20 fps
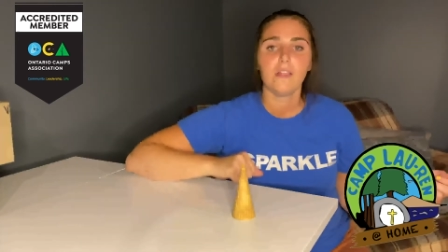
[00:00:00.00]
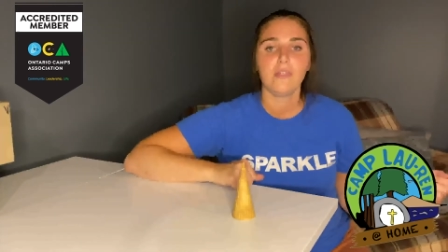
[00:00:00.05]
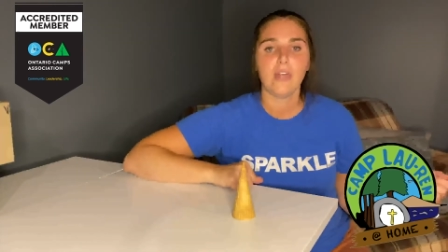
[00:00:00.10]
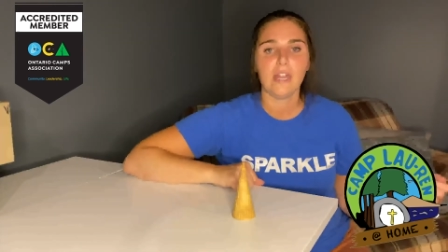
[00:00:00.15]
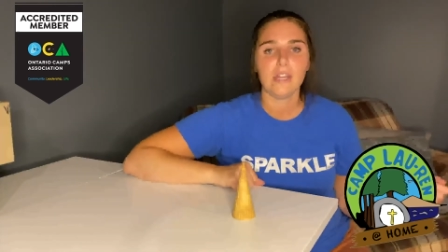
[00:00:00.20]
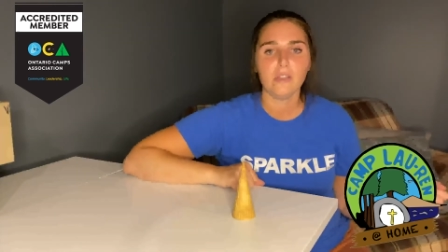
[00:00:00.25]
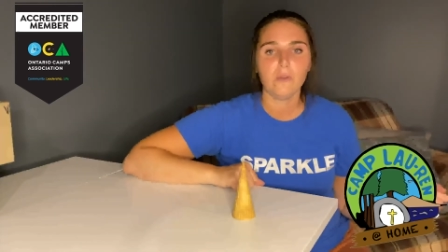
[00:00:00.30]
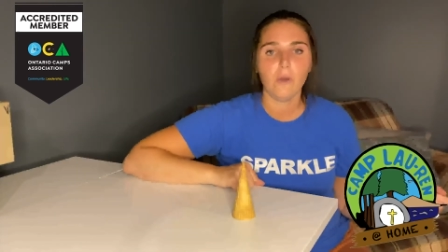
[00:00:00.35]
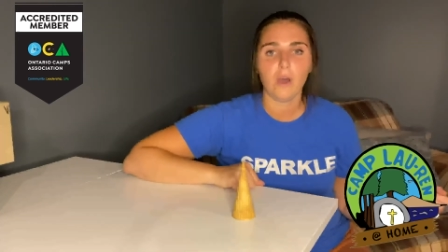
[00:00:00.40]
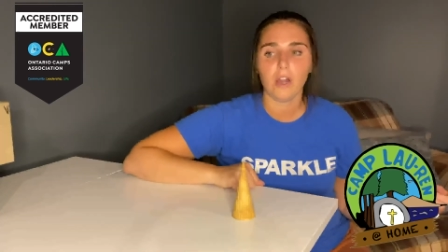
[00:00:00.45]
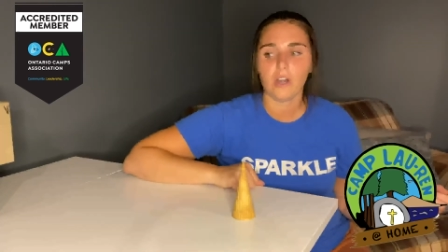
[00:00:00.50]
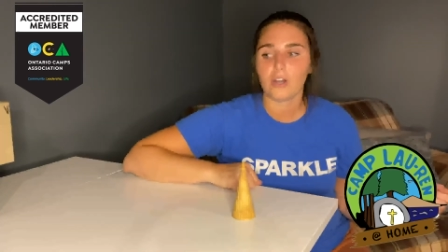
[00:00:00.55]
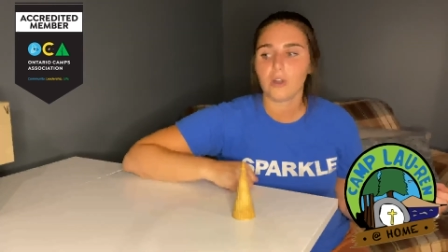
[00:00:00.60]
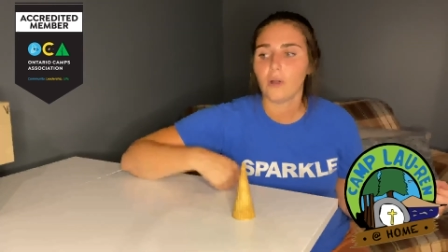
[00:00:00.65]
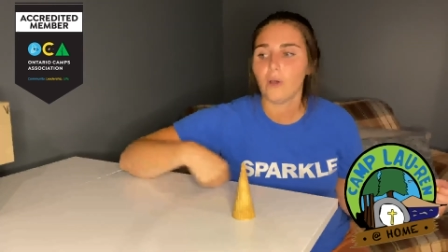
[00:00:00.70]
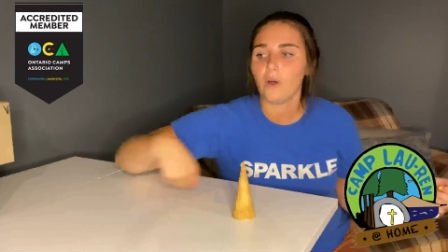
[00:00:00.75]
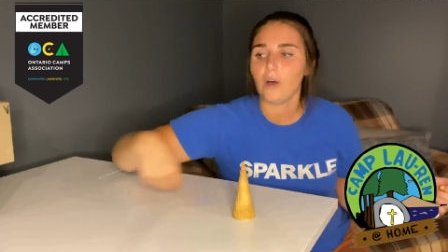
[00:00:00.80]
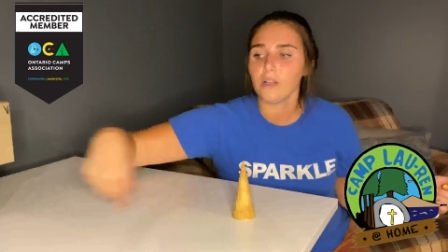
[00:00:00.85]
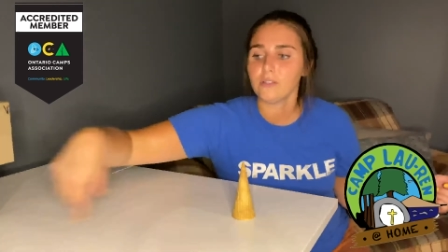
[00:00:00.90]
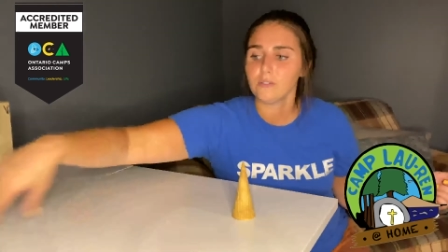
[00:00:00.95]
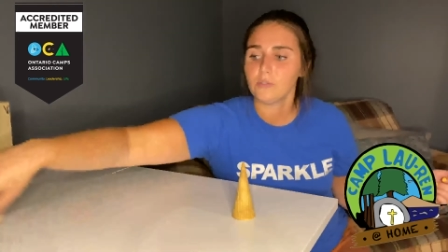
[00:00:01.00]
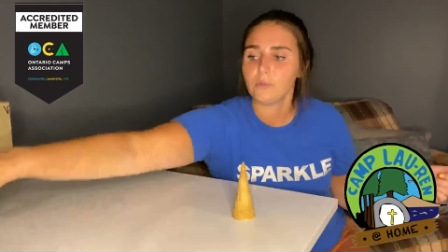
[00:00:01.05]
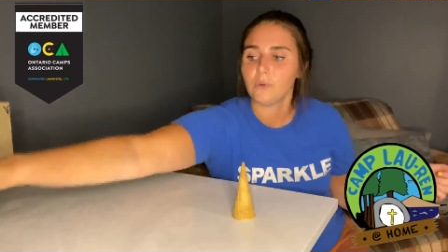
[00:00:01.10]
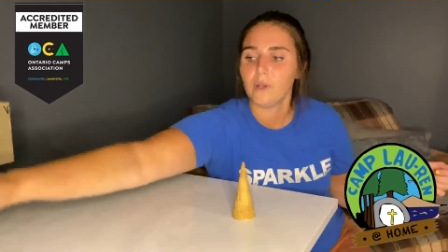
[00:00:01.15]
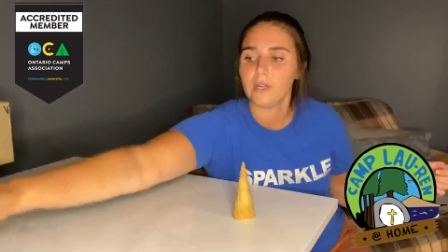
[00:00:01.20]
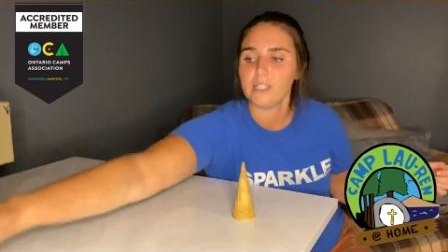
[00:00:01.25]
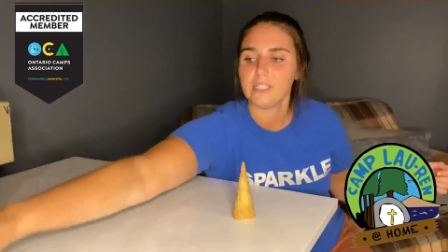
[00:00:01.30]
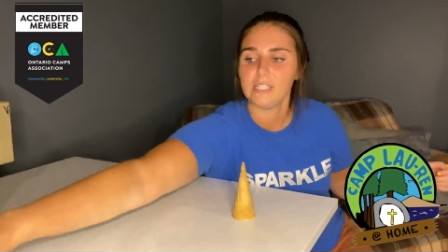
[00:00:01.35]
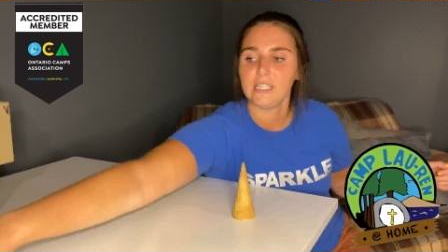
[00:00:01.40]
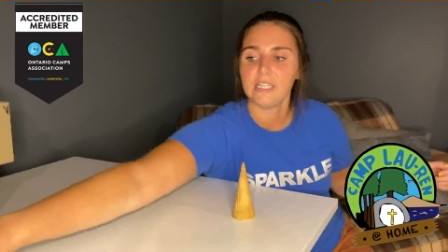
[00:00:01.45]
Then you are also
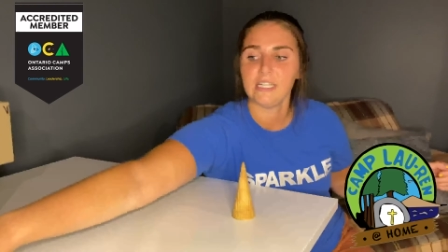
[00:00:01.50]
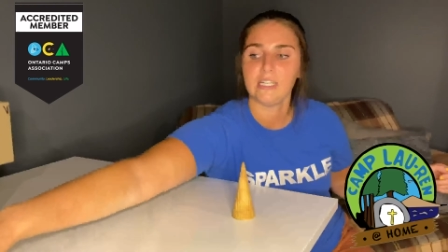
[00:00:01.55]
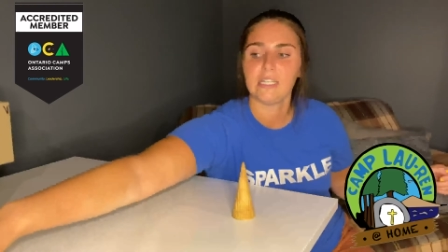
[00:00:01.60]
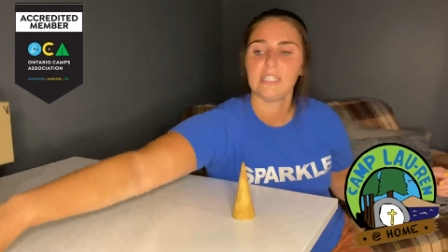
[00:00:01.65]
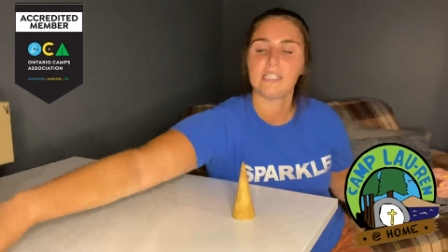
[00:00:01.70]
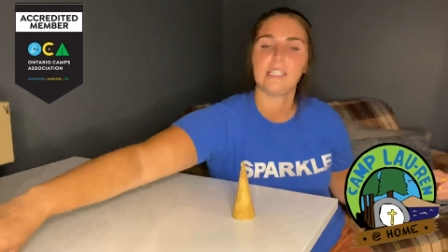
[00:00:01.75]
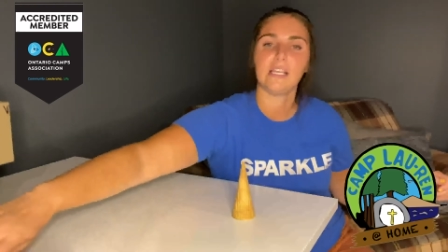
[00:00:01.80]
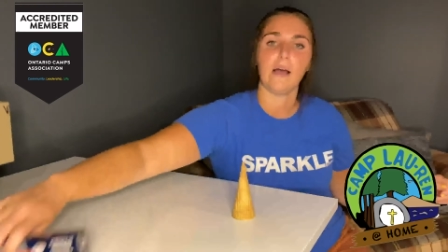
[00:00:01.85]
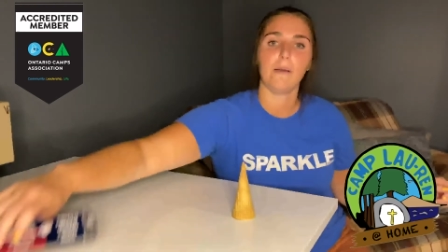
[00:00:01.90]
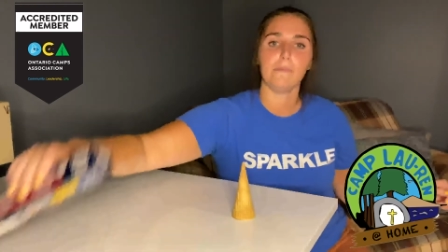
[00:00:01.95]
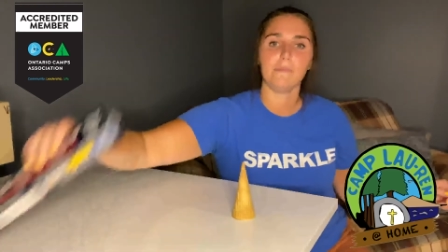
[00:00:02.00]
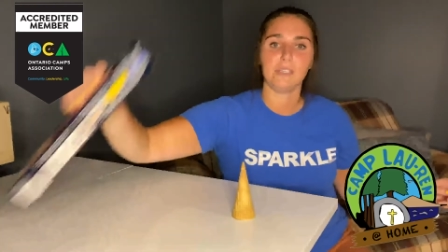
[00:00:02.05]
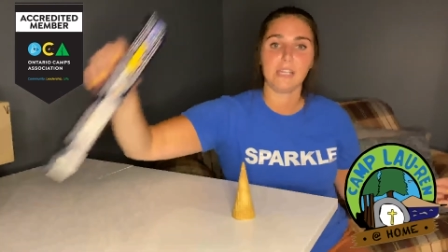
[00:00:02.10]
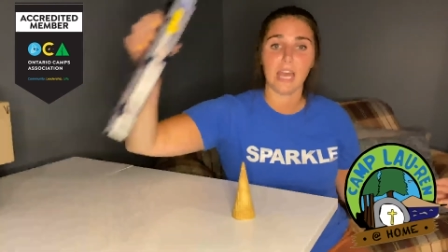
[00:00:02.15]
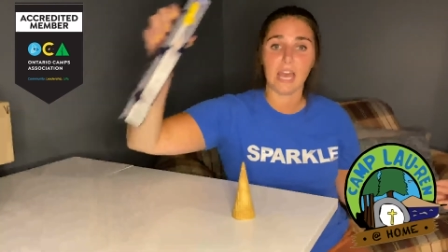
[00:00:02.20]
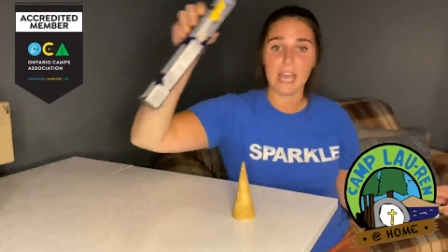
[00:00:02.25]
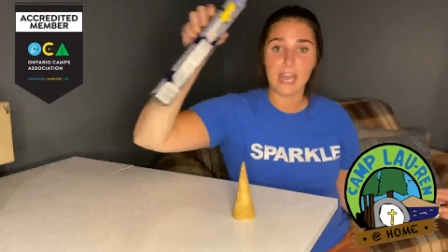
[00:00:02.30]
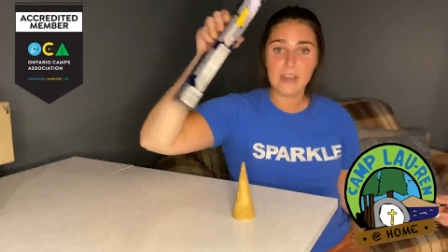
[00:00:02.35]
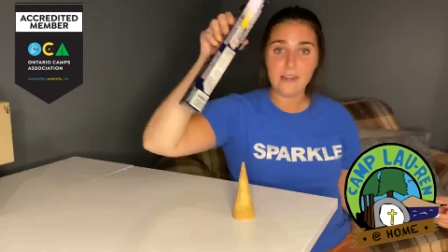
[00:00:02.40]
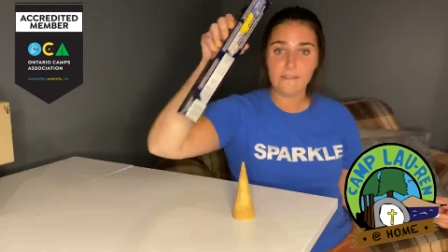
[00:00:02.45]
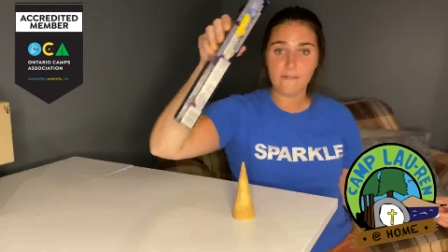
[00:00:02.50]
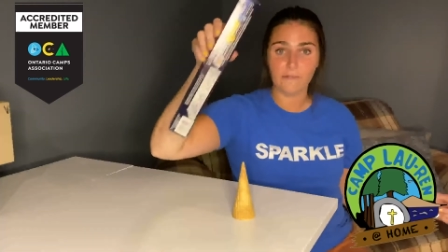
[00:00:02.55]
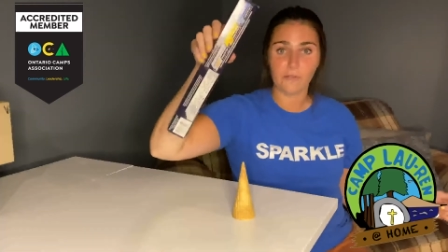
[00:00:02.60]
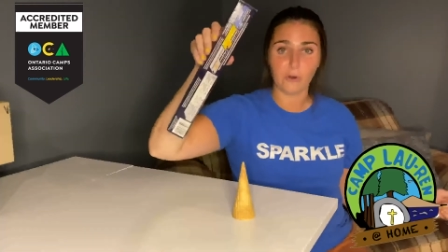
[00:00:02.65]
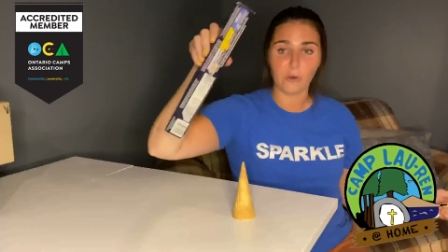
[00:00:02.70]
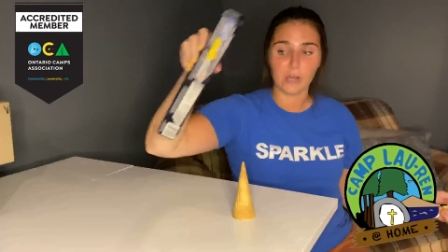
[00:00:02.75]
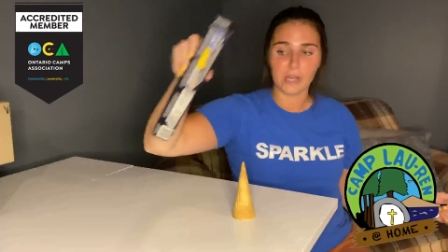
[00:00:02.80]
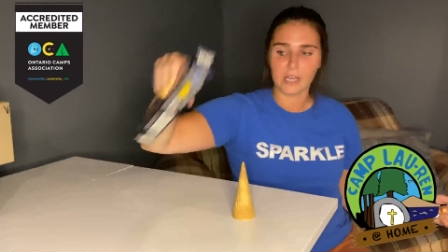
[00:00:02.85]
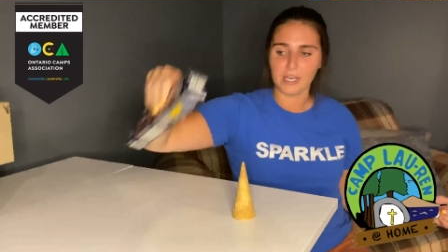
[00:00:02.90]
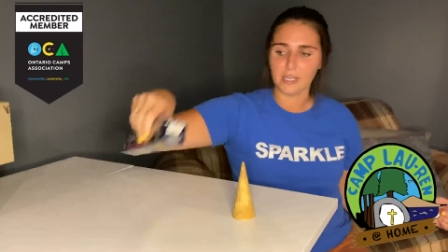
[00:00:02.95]
going to need some tin
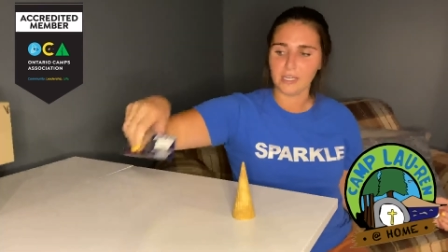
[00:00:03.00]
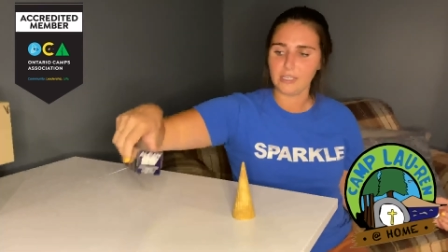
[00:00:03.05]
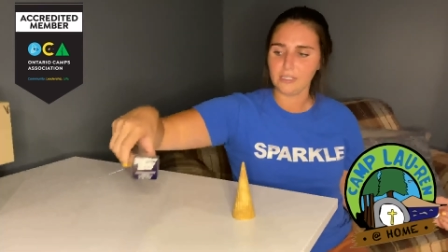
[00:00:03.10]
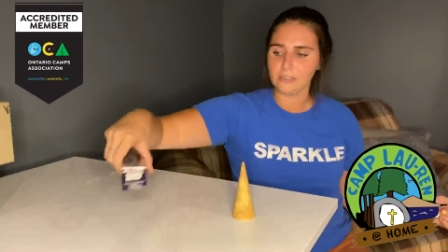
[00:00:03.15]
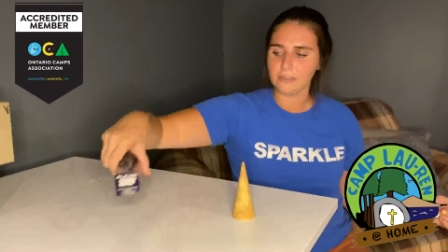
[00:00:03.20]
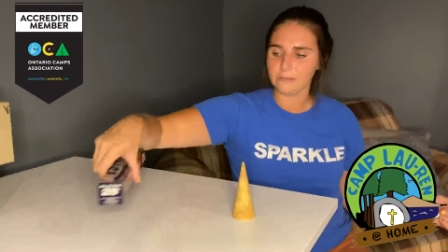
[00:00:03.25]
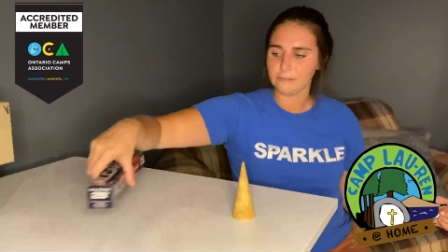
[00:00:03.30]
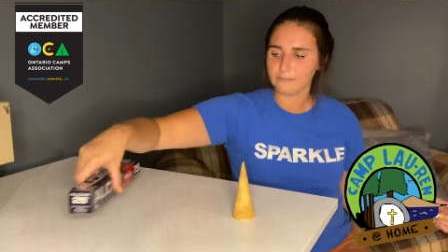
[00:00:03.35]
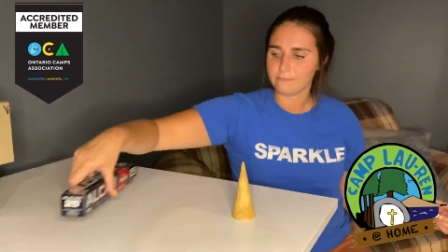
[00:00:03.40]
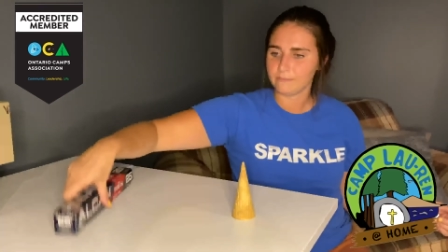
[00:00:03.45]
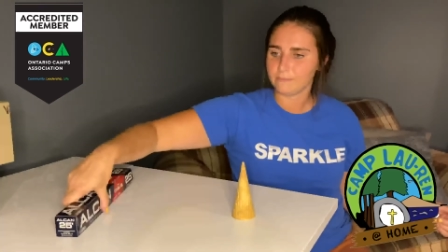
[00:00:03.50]
foil,